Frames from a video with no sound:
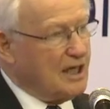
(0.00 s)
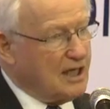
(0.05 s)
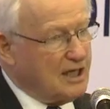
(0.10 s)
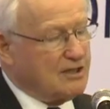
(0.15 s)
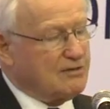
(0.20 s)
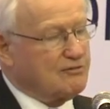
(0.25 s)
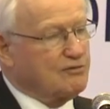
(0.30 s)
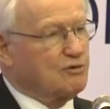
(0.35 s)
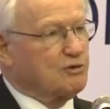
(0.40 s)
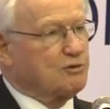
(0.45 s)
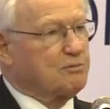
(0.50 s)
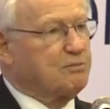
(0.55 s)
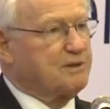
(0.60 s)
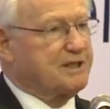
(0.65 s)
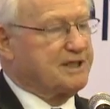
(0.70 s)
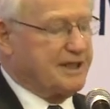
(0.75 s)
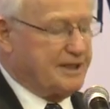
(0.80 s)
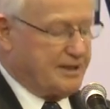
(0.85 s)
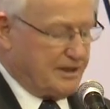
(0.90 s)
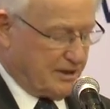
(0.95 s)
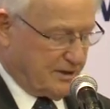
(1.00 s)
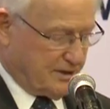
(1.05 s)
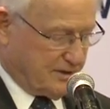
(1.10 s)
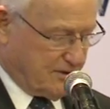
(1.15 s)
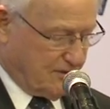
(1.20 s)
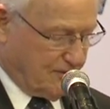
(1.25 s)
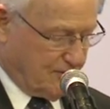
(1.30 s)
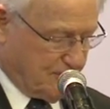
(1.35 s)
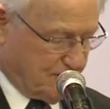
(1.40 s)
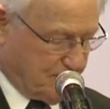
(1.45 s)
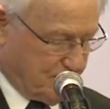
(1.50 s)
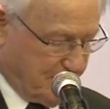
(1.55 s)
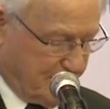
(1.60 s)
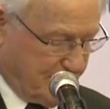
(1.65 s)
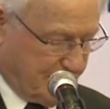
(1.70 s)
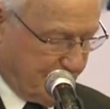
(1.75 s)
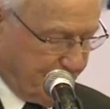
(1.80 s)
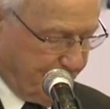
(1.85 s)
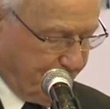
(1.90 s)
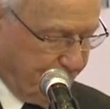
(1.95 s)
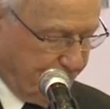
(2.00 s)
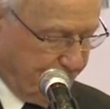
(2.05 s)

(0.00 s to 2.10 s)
and, of course, particular to this region.